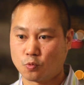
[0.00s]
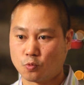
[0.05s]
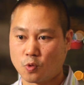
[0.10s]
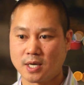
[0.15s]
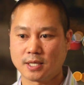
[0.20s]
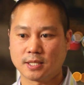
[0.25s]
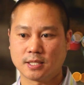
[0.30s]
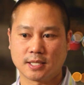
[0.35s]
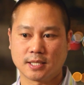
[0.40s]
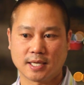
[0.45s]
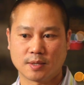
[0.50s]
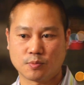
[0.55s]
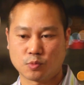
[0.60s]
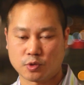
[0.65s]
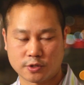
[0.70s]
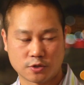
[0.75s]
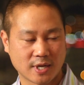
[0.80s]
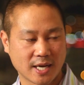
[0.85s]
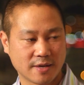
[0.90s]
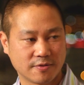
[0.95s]
wanted to get
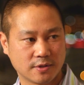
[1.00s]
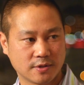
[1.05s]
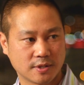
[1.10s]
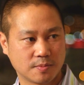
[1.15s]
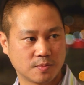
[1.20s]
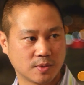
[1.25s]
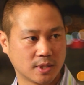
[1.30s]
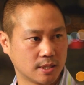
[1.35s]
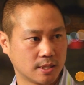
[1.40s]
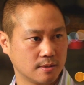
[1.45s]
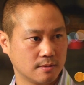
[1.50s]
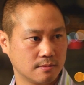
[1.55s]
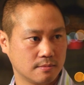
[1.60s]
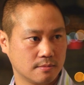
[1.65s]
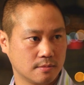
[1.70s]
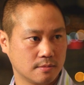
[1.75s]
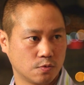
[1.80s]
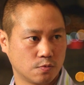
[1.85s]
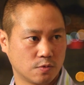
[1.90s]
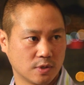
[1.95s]
more traffic,
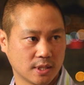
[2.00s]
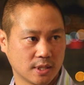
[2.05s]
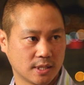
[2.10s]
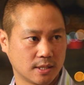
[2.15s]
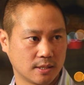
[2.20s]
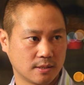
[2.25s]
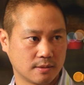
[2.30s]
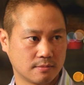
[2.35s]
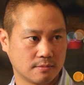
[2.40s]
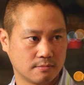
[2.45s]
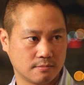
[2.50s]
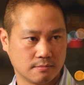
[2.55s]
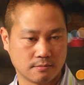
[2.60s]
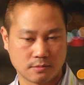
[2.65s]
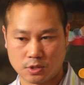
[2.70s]
but really